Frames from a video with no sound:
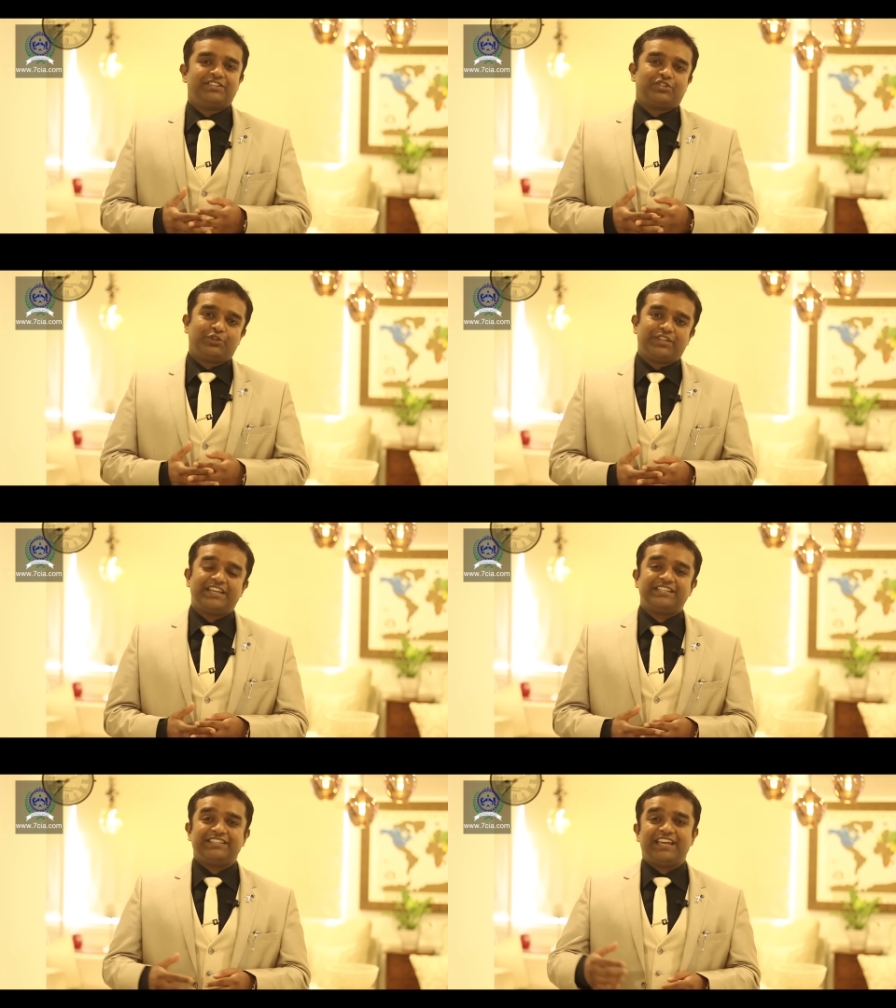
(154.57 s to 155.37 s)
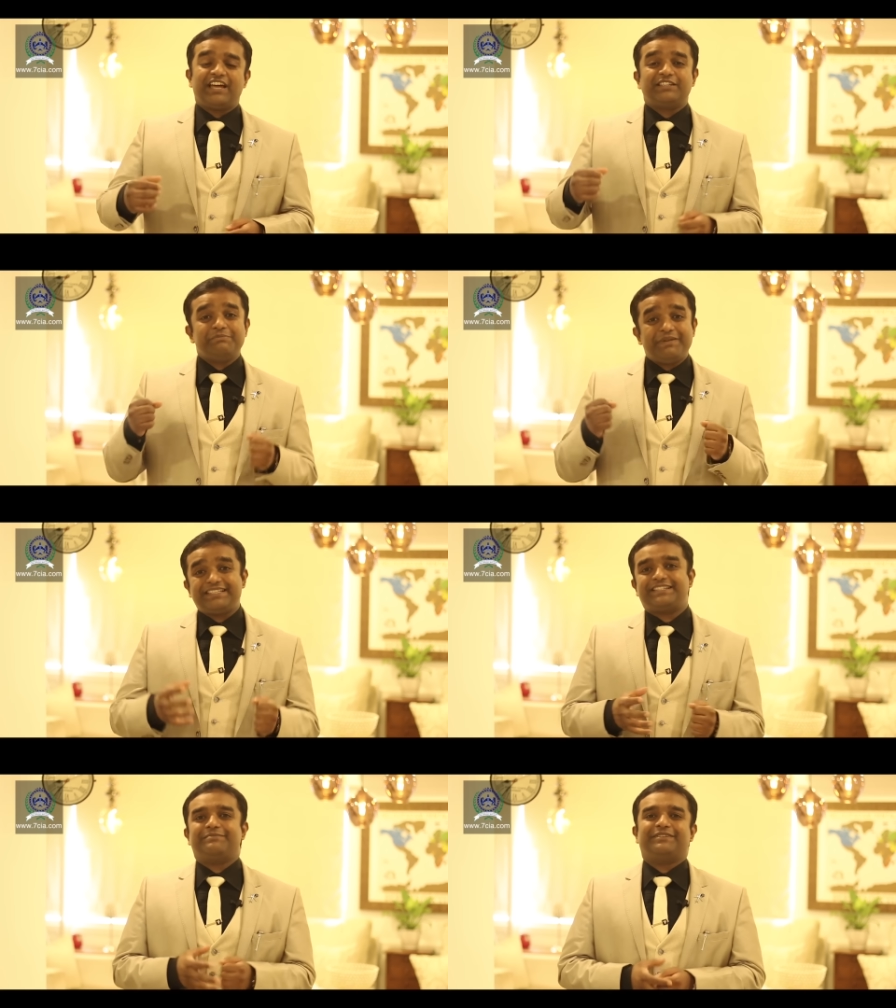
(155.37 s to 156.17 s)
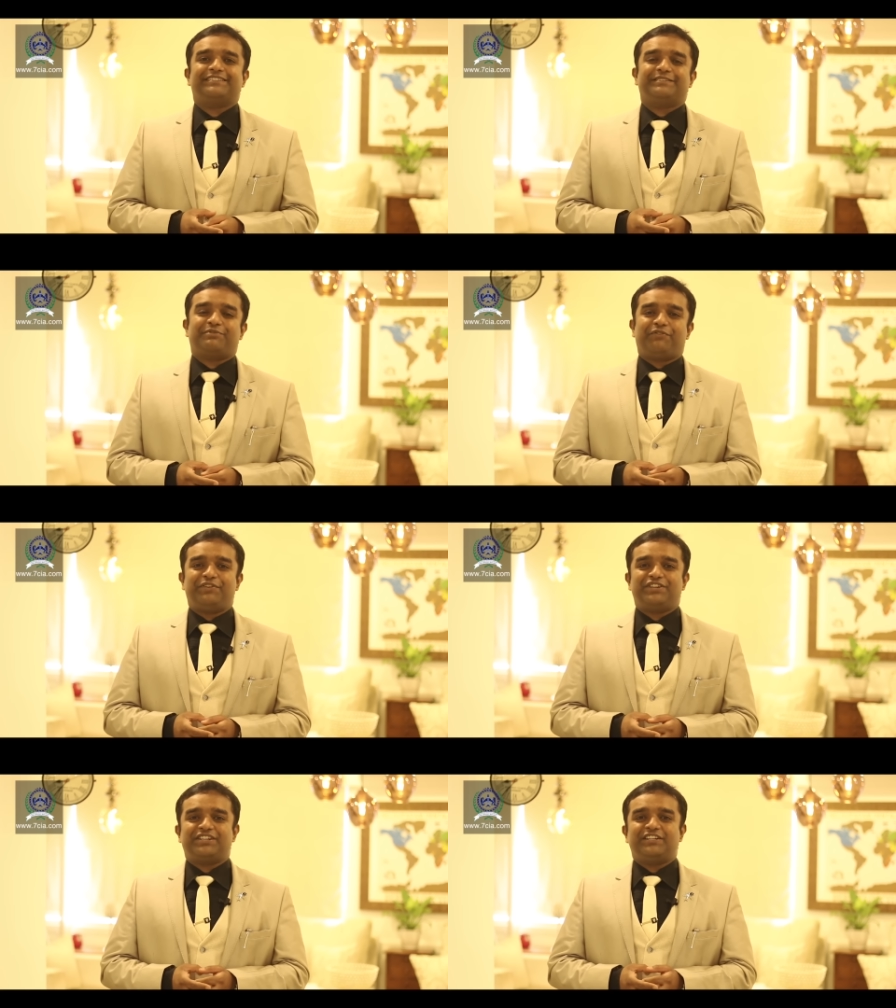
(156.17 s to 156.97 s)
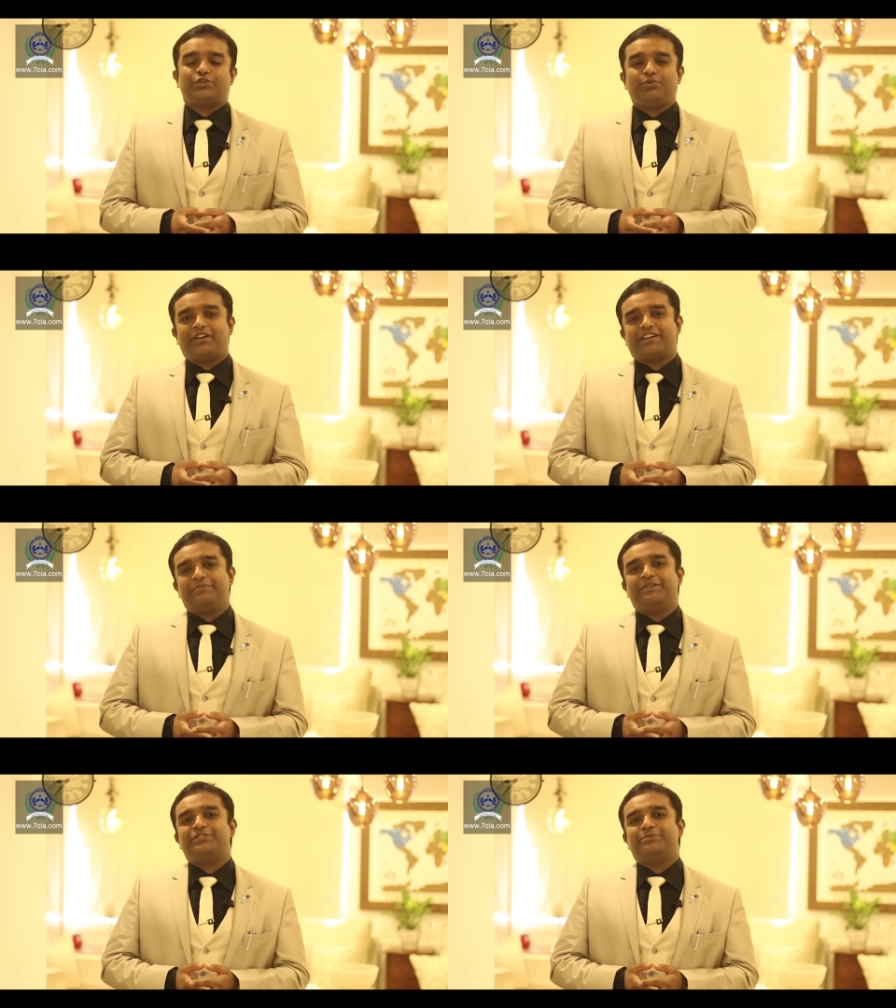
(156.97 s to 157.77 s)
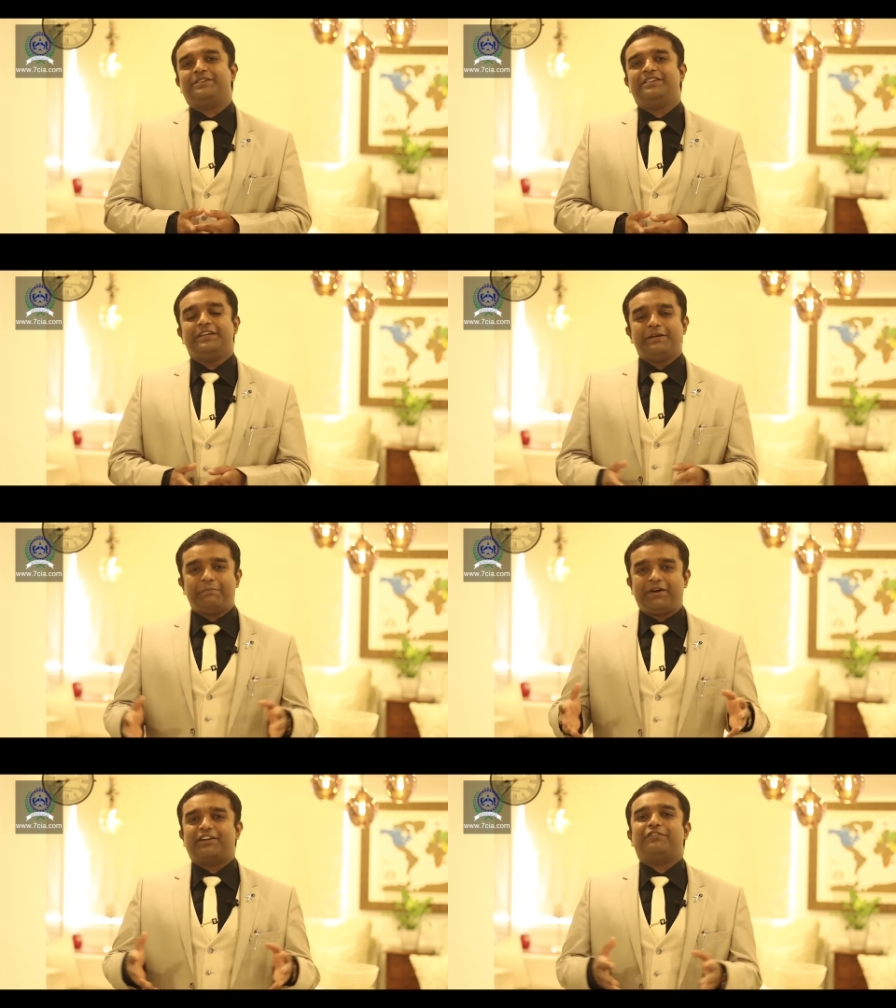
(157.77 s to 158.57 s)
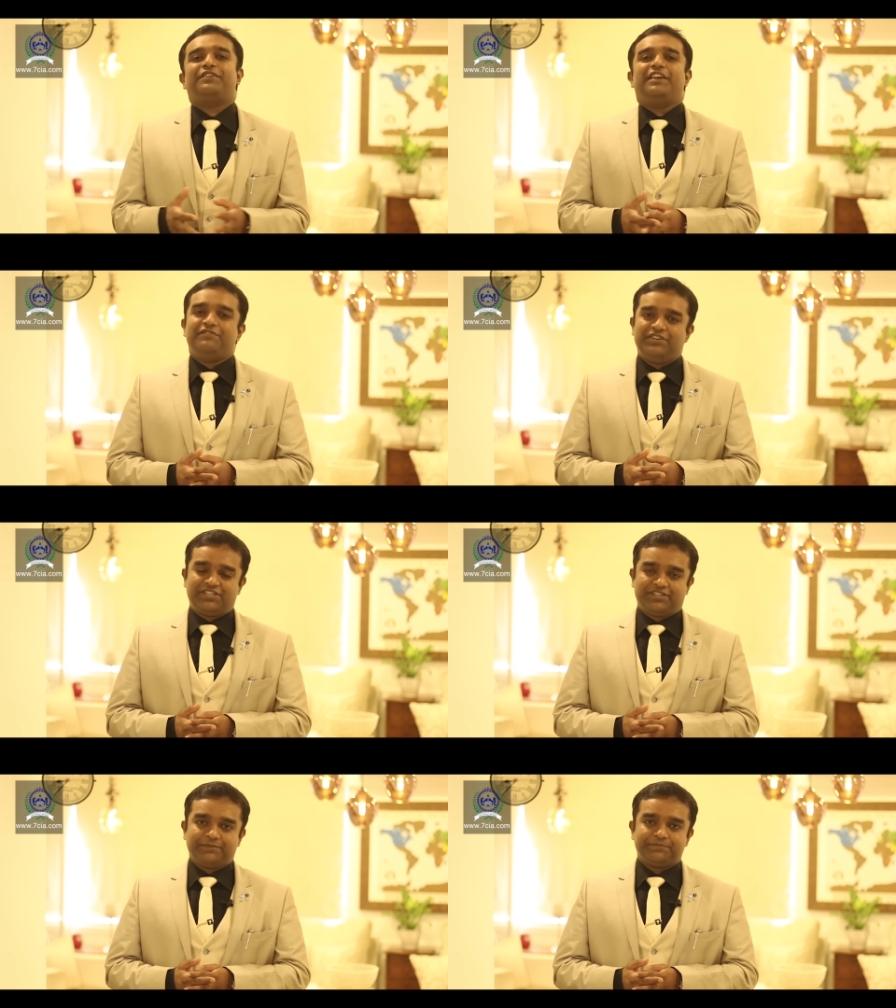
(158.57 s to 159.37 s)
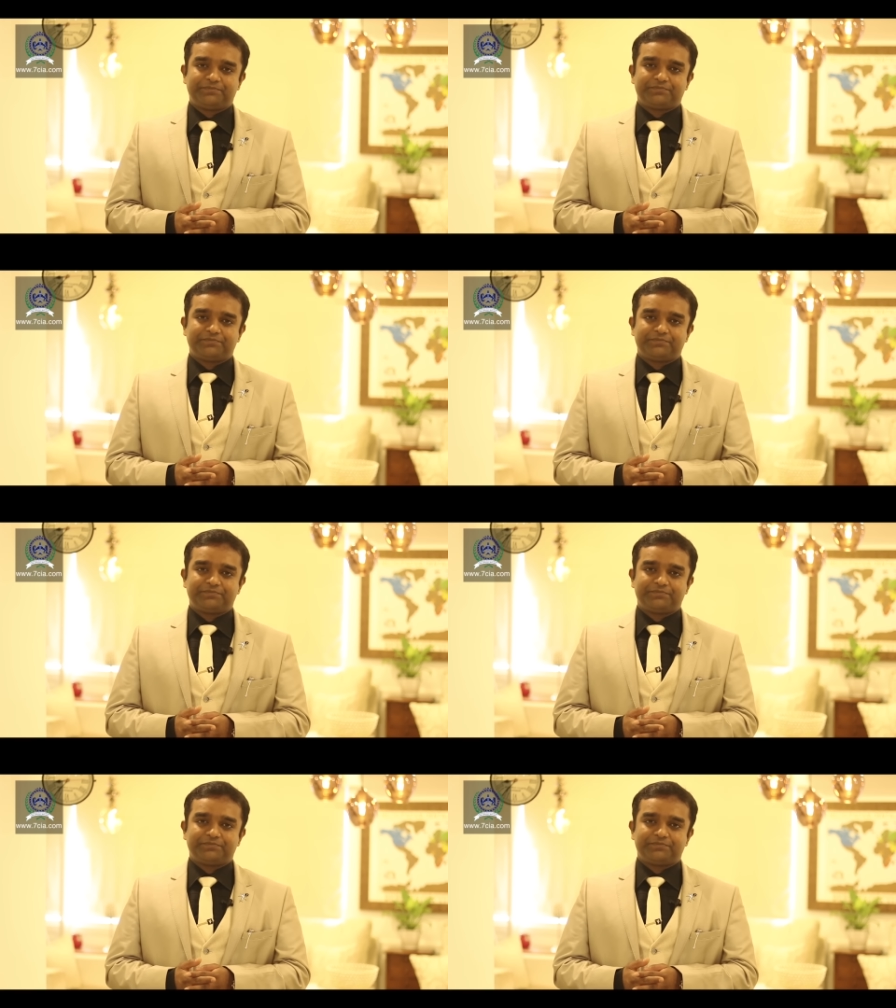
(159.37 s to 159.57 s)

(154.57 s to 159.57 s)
so that they are the best among the professionals who are coming to be part of aviation.